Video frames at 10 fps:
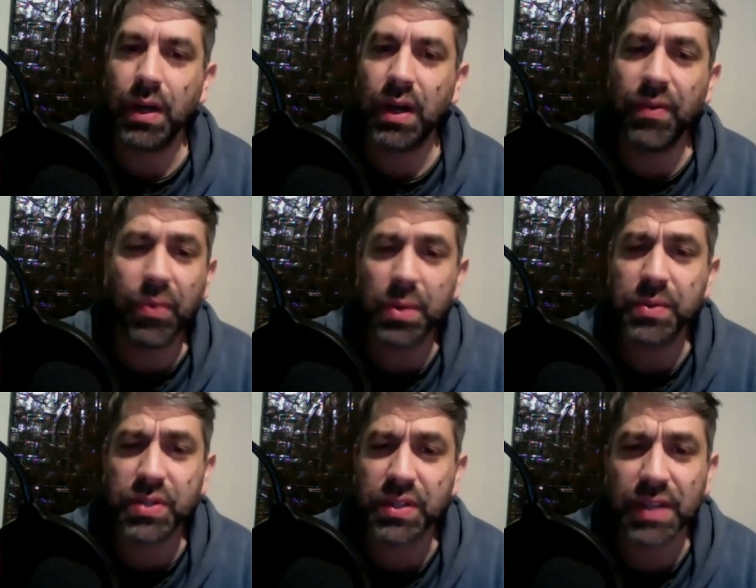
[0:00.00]
I thought it
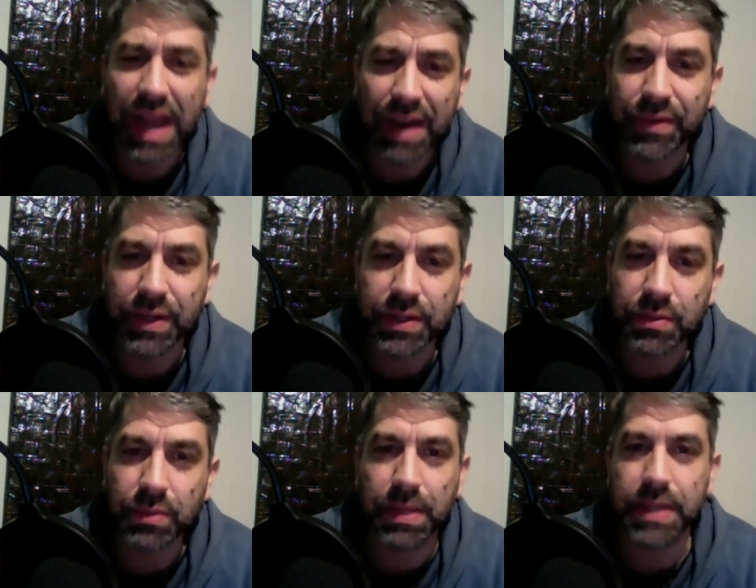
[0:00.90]
was just average,
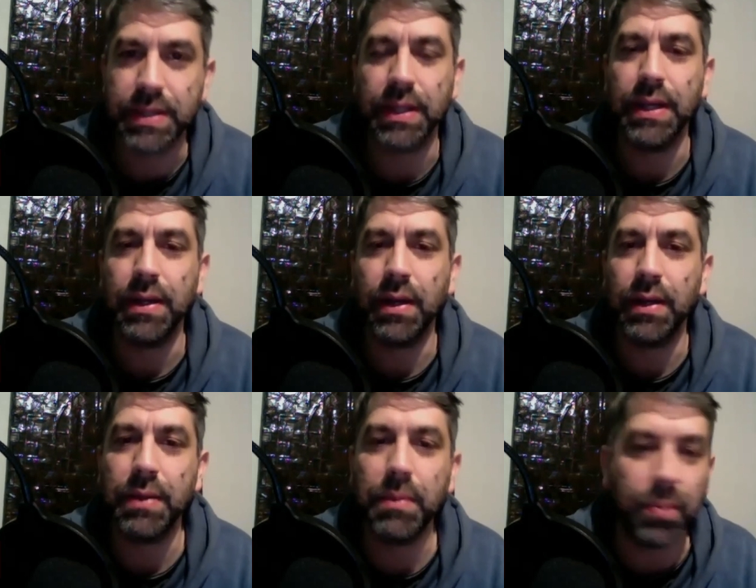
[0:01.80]
basically. Uh,
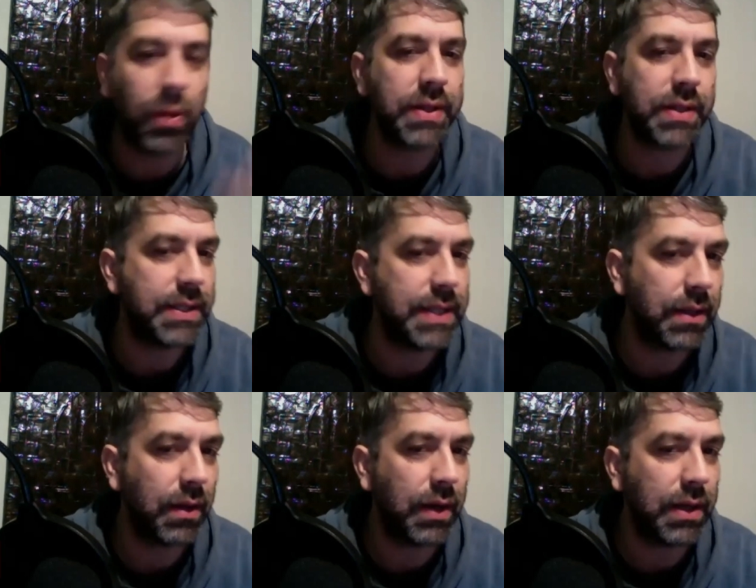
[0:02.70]
there were pockets I did
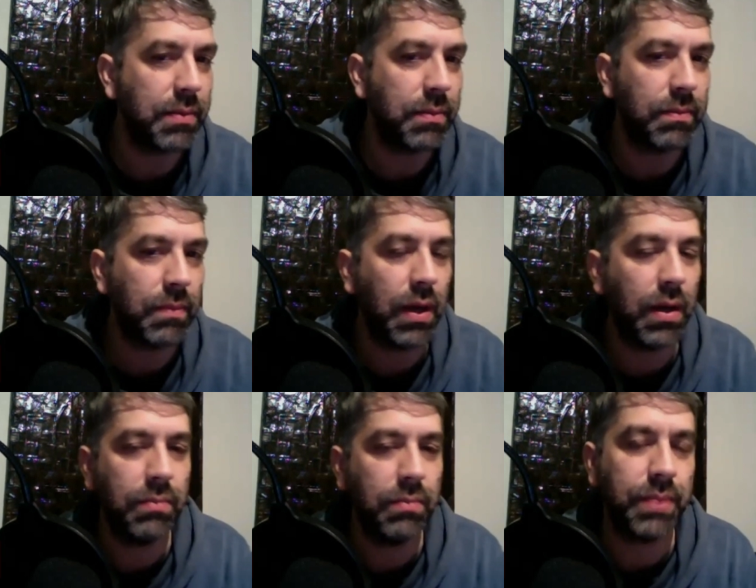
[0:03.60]
like,
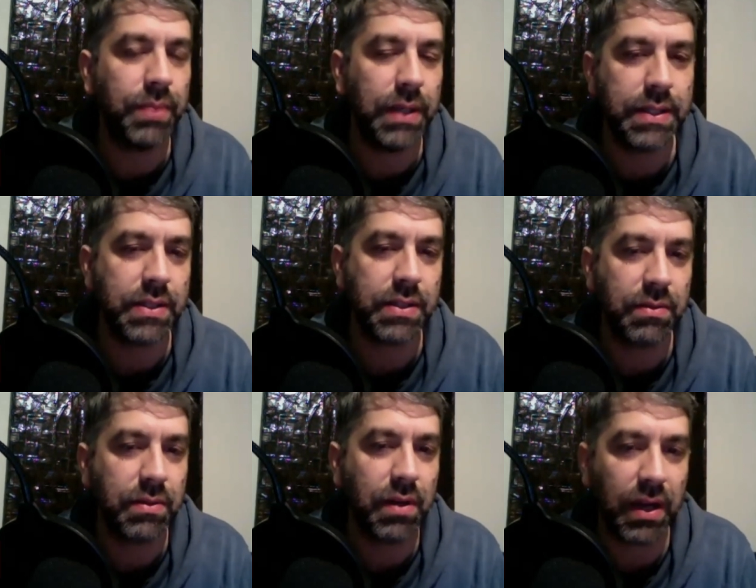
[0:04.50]
um, but it just
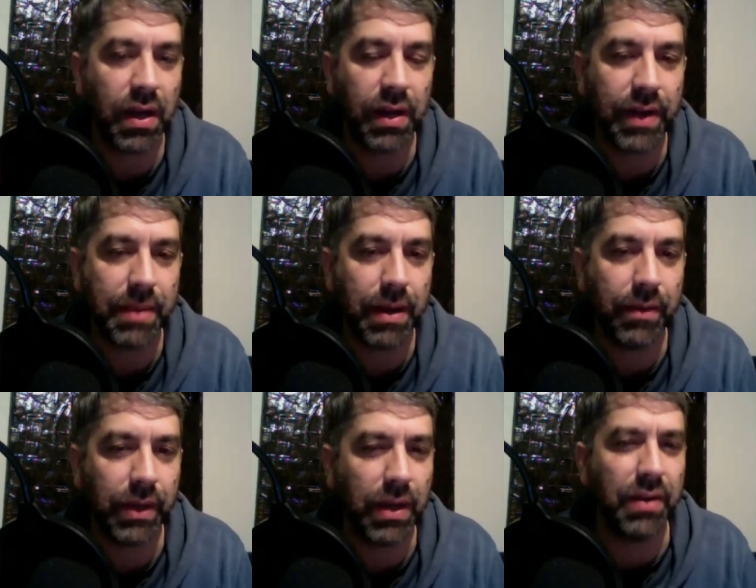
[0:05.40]
I kind of came out
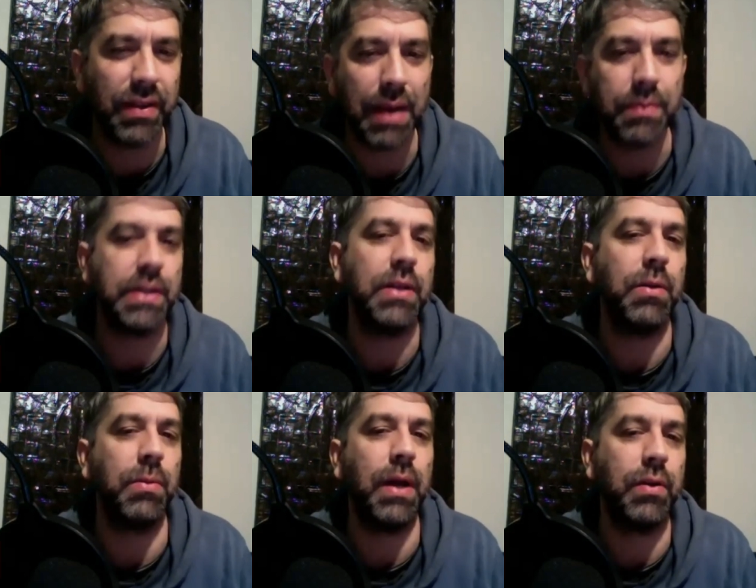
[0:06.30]
of it going that was a
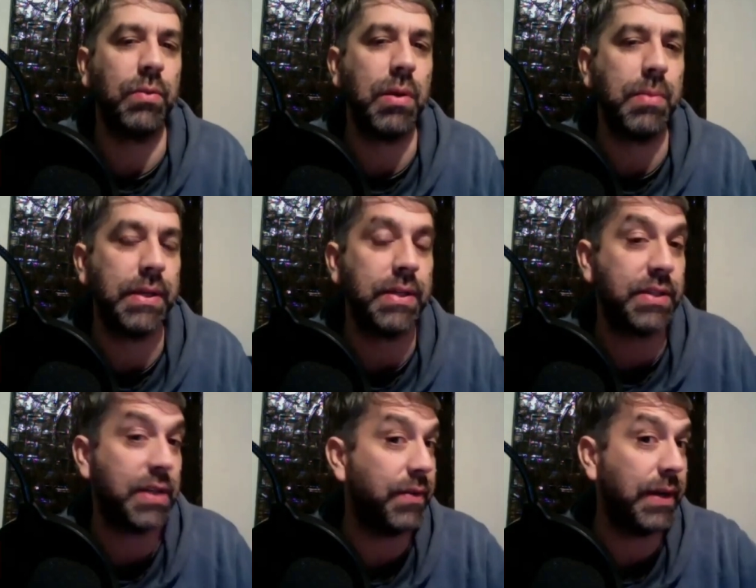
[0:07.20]
little underwhelming
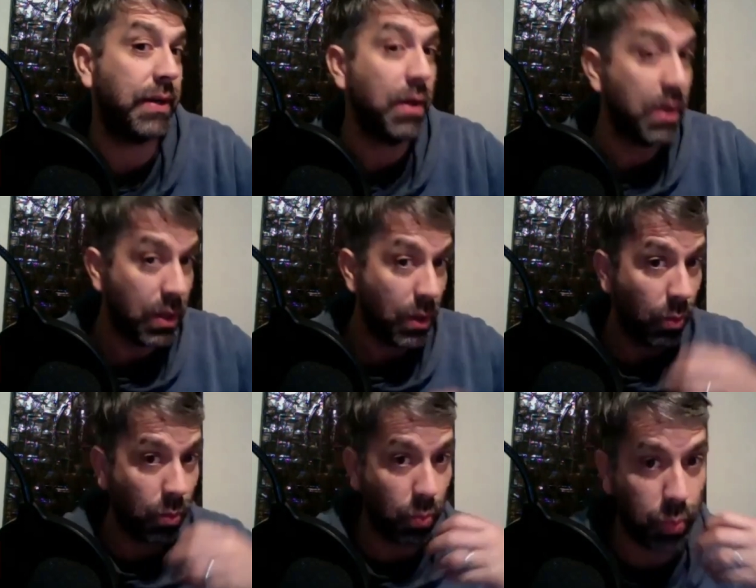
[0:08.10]
considering
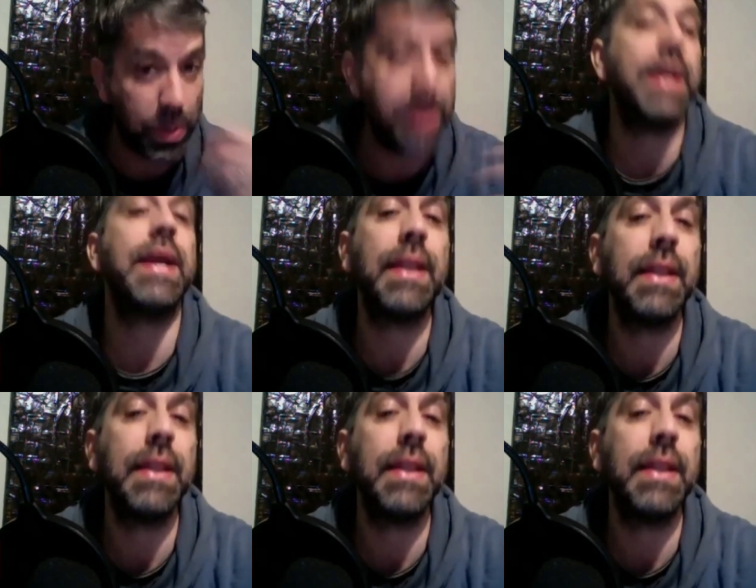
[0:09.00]
where they